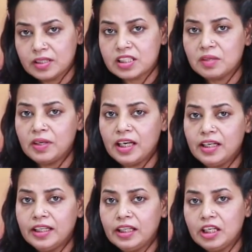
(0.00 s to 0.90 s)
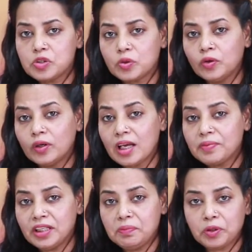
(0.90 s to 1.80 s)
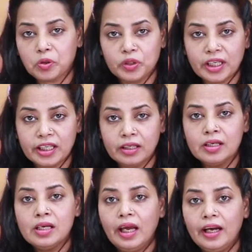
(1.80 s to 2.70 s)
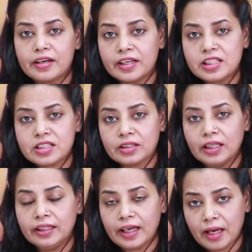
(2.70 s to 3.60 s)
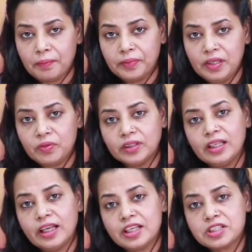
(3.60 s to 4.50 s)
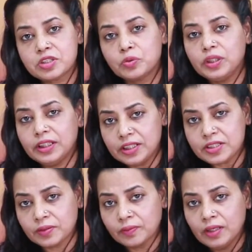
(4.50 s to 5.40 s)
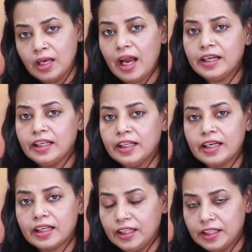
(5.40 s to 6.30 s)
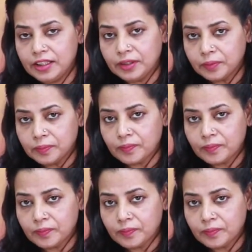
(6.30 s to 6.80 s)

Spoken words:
Similarly, he should not have any pecuniary interest in the company for the last 2 years and in the current year.